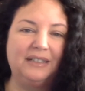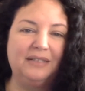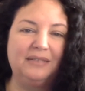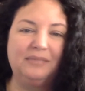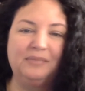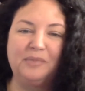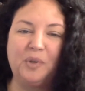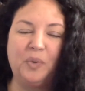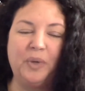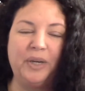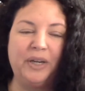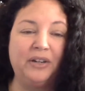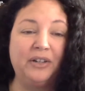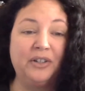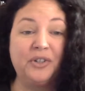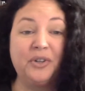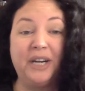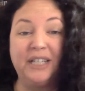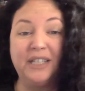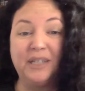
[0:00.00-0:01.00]
queer,
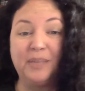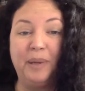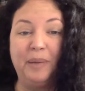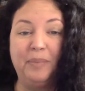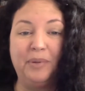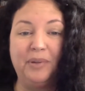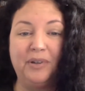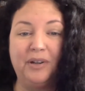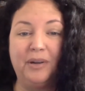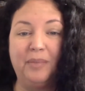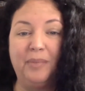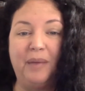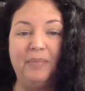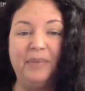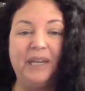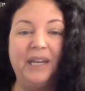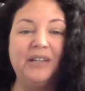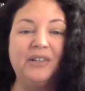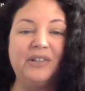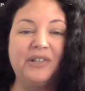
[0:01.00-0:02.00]
trans people are
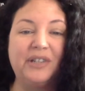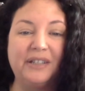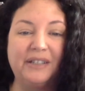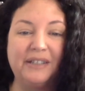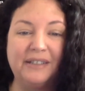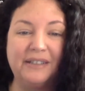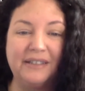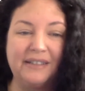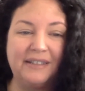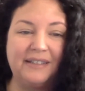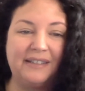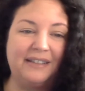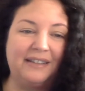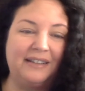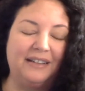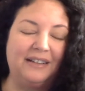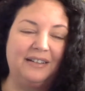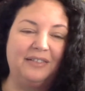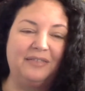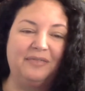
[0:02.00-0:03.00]
abominations,
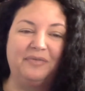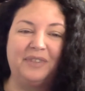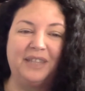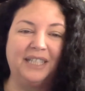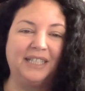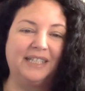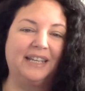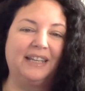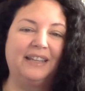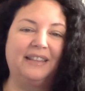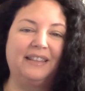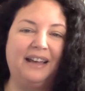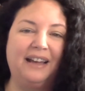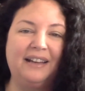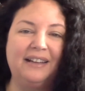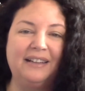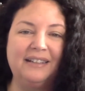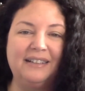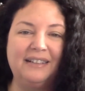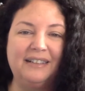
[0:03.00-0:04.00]
things like
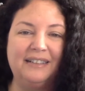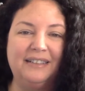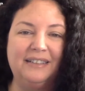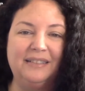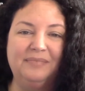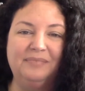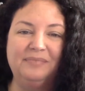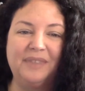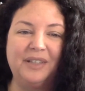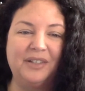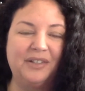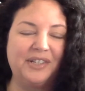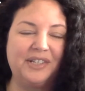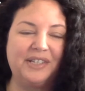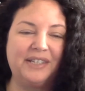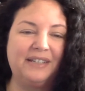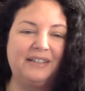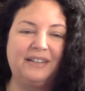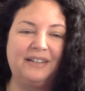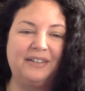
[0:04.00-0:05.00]
that.
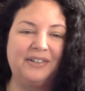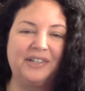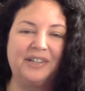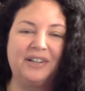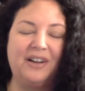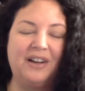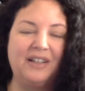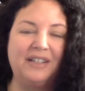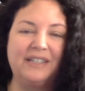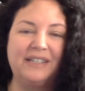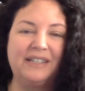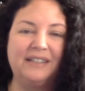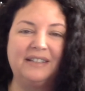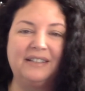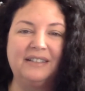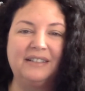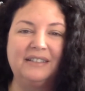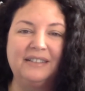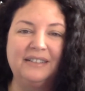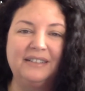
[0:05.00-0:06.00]
There's a
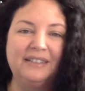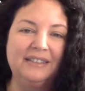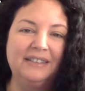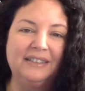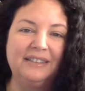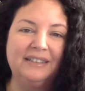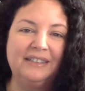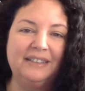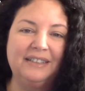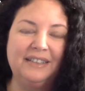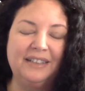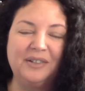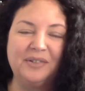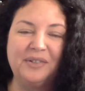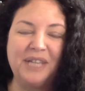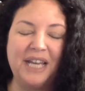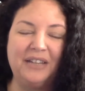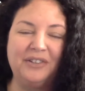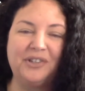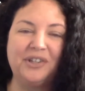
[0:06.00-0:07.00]
constant,
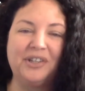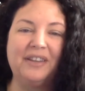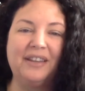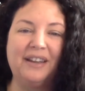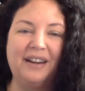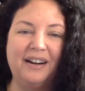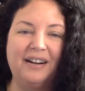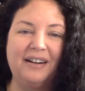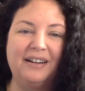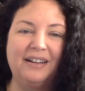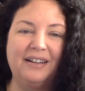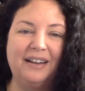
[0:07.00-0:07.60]
tension there.